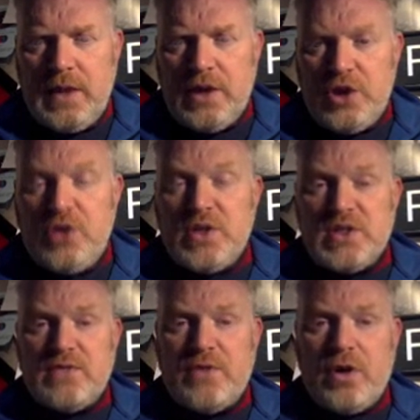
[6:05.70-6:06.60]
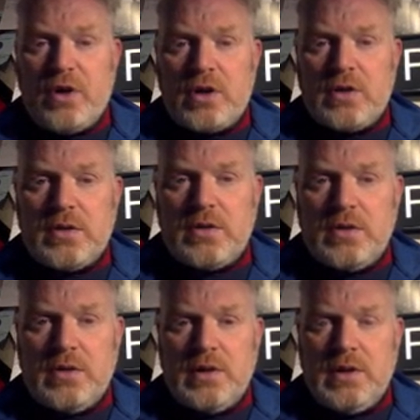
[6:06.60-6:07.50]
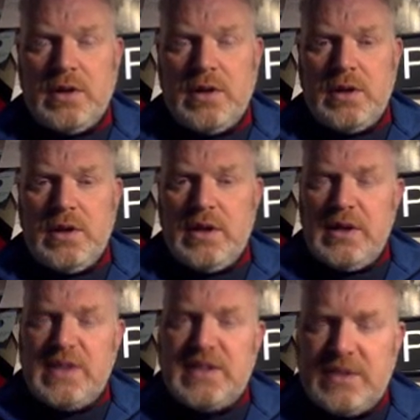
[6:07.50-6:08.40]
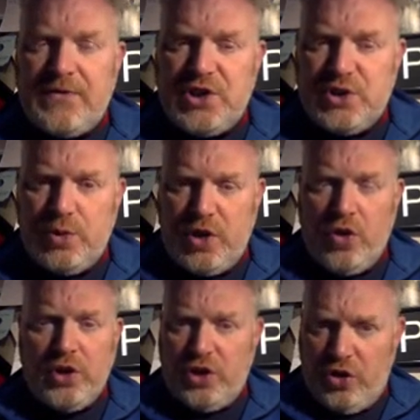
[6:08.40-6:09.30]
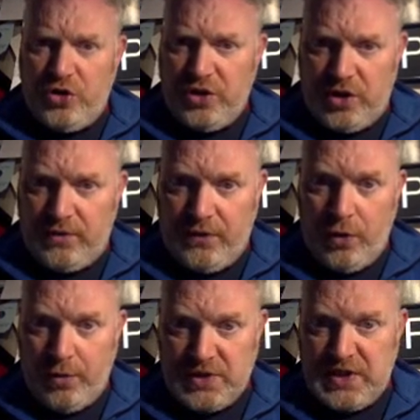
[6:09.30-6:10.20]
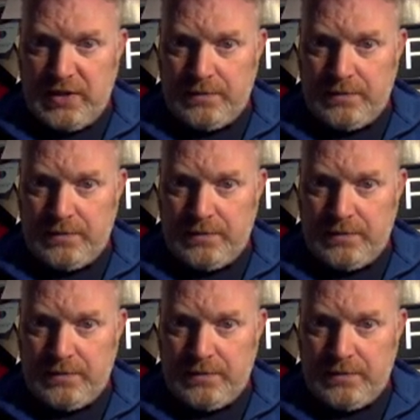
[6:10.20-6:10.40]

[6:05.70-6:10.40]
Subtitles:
units of rock. This is a feature we call an unconformity.